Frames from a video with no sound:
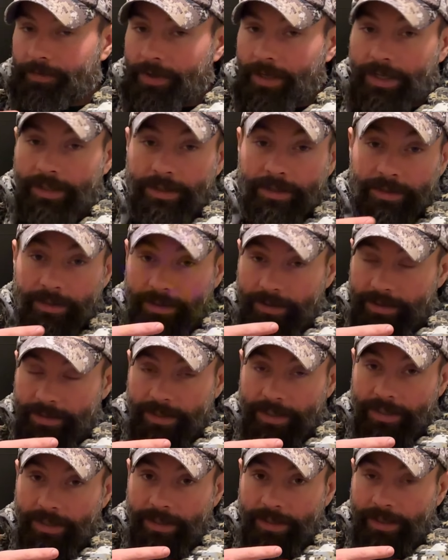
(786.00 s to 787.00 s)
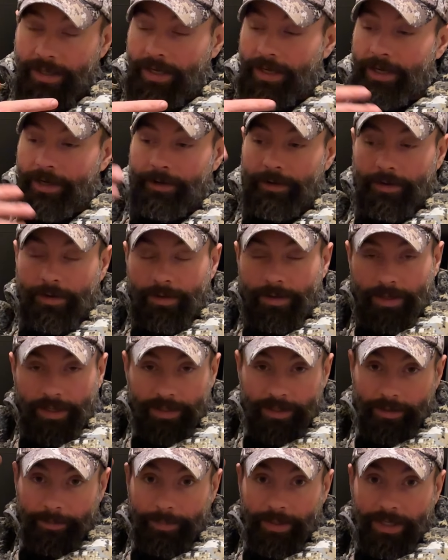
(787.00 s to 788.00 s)
got the Sitka Gator
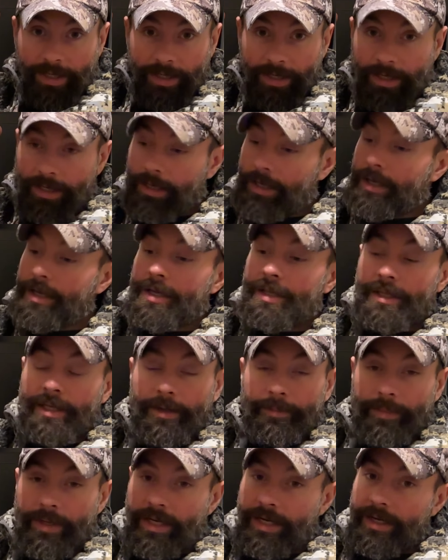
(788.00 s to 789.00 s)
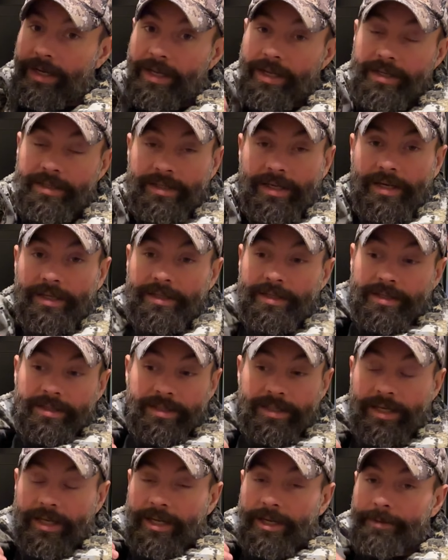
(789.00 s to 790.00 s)
and the beanie, that beanie's got the
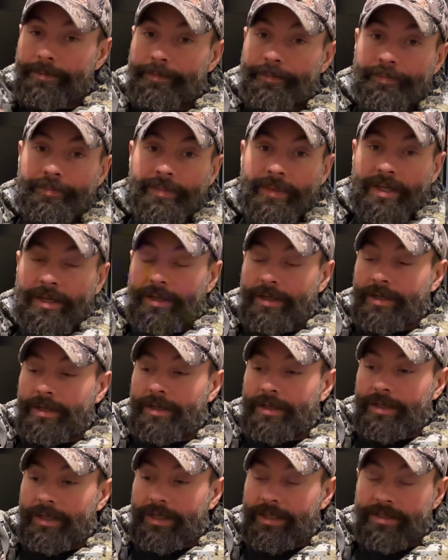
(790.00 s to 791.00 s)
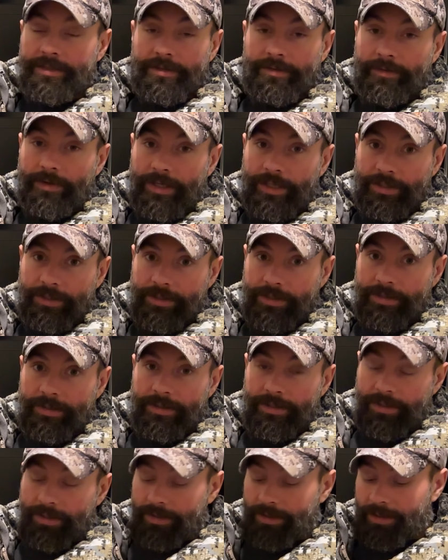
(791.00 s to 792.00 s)
same insulation
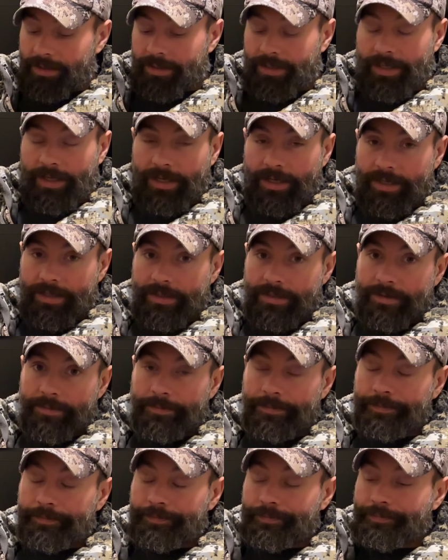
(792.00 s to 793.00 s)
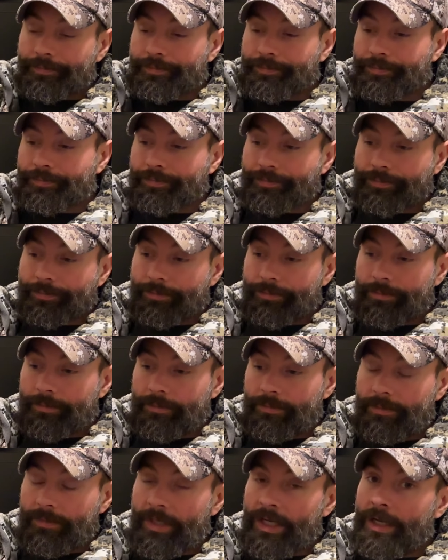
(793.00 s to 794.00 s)
that this has,
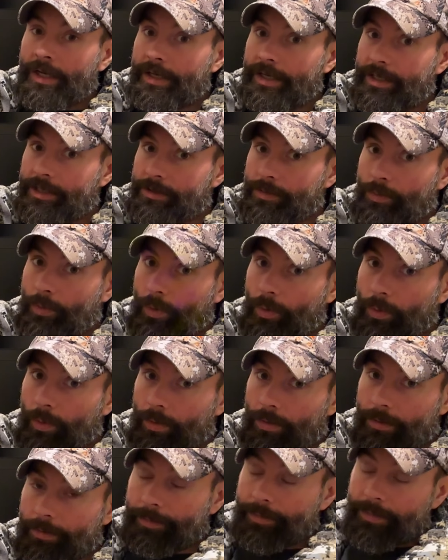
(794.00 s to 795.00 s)
and that's warm.